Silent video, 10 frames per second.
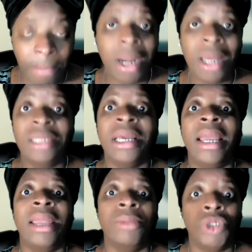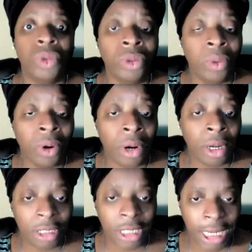Plus, I am true
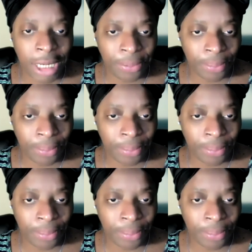royalty.